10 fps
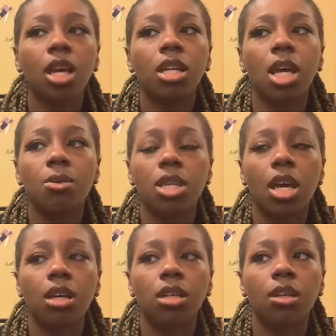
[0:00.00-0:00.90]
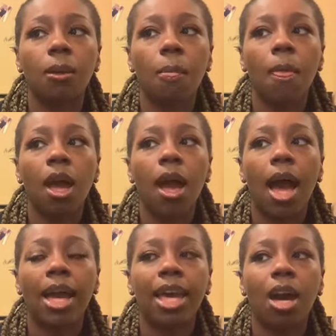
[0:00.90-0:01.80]
That was that.
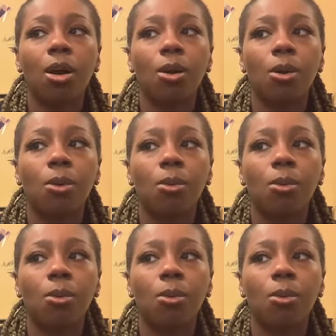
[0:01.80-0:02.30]
I got home.